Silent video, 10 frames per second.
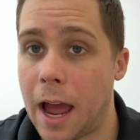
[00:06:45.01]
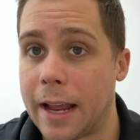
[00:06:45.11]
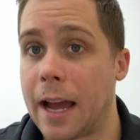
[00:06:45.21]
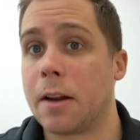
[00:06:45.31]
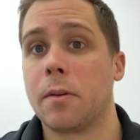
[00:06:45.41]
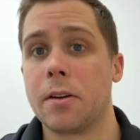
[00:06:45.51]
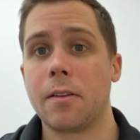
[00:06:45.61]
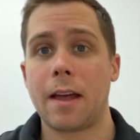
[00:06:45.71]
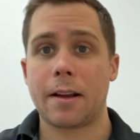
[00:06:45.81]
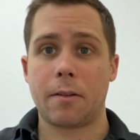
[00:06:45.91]
I kind of want to
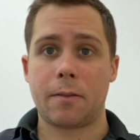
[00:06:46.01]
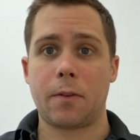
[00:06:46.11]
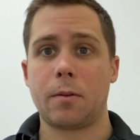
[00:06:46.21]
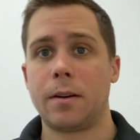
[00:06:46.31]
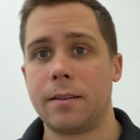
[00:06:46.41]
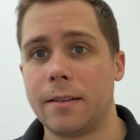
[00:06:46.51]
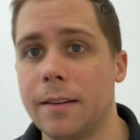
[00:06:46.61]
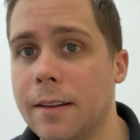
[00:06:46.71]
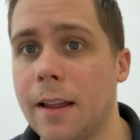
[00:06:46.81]
do that going forward.